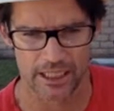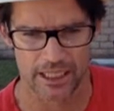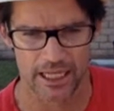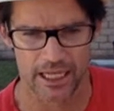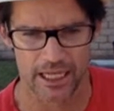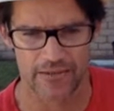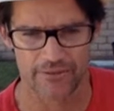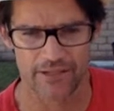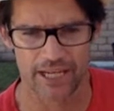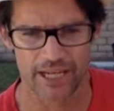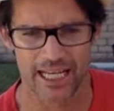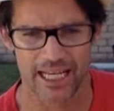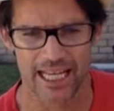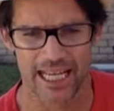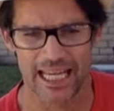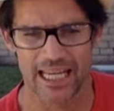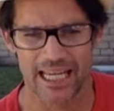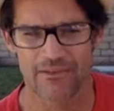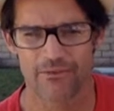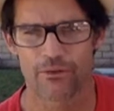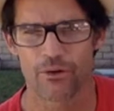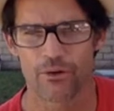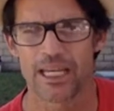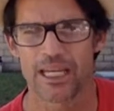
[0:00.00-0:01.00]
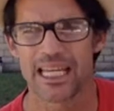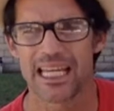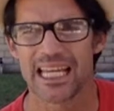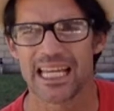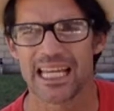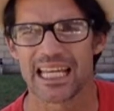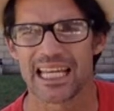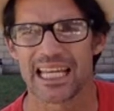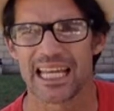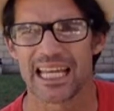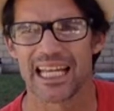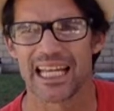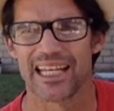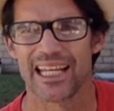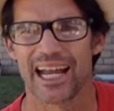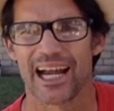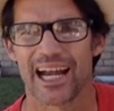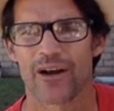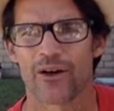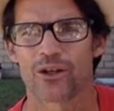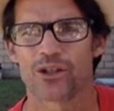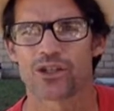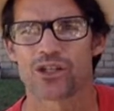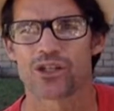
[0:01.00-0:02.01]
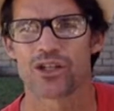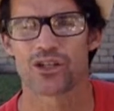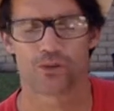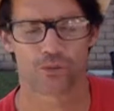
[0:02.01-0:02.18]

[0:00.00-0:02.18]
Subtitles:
I've got Avery and Harrison